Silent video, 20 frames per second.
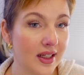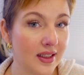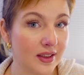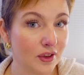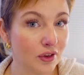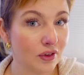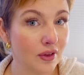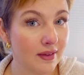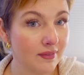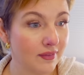and
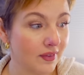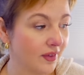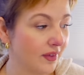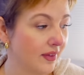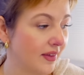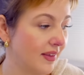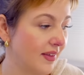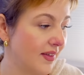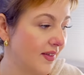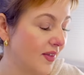travel
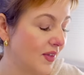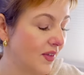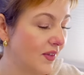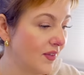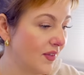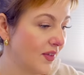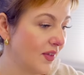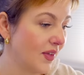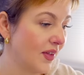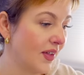and stuff.
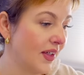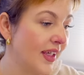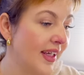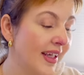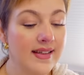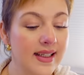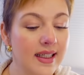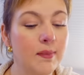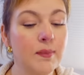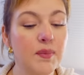So it
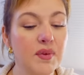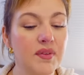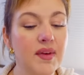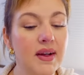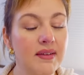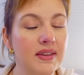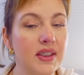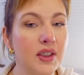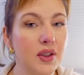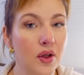seems
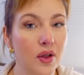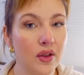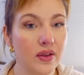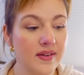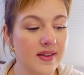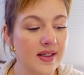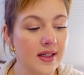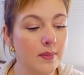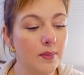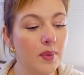very
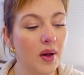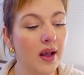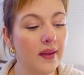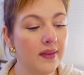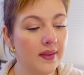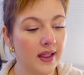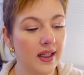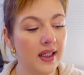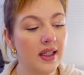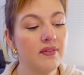daunting, but I
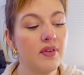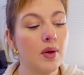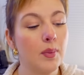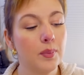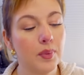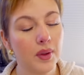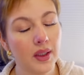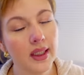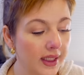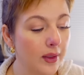think if I
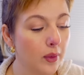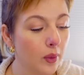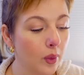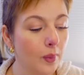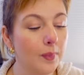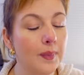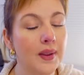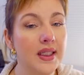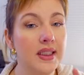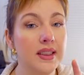break it
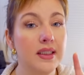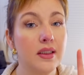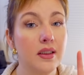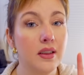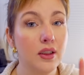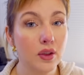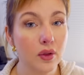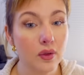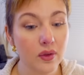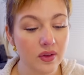up into
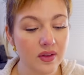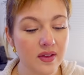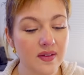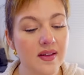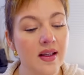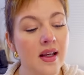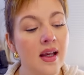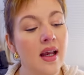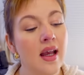chunks,